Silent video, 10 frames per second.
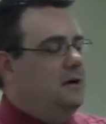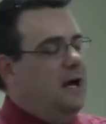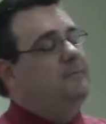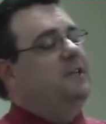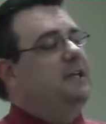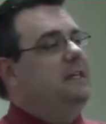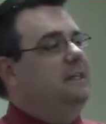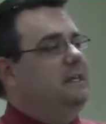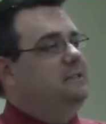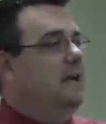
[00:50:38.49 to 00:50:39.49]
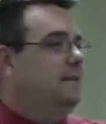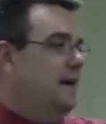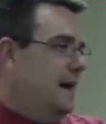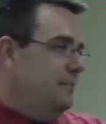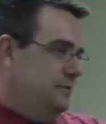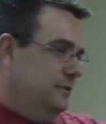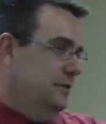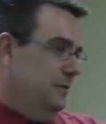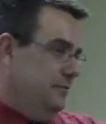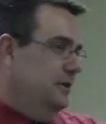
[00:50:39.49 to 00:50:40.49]
I'm taking the exact
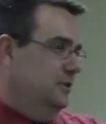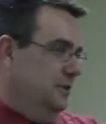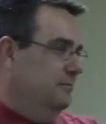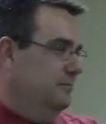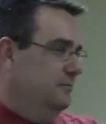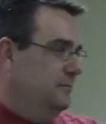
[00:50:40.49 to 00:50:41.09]
opposite opinion